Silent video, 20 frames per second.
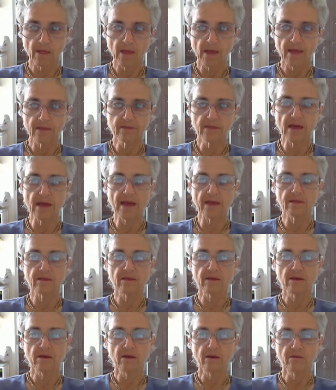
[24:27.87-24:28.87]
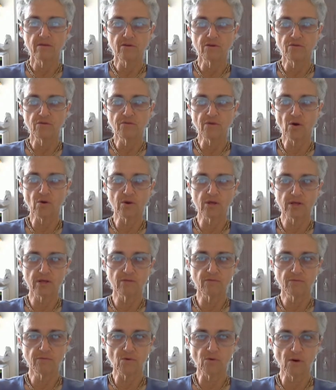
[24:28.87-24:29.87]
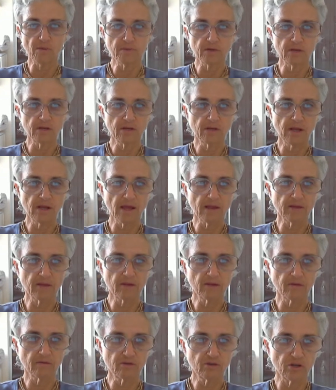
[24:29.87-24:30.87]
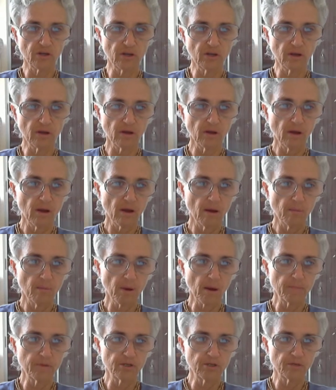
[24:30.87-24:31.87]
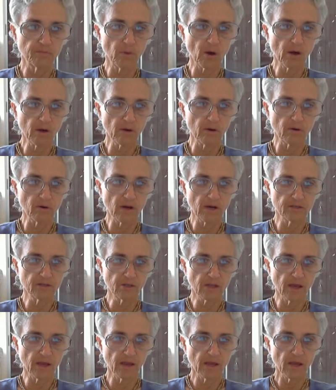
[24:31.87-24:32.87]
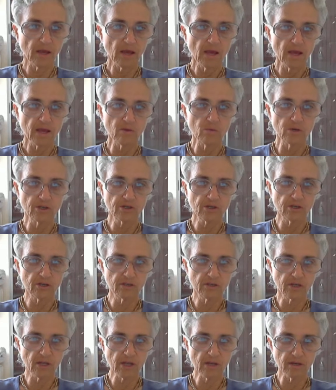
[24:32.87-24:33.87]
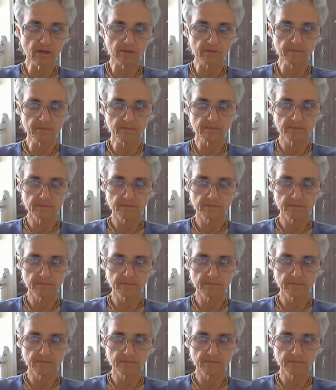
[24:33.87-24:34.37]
At that, the devotee informed an attendant of Srila Babaji Maharaj that he wished to see him.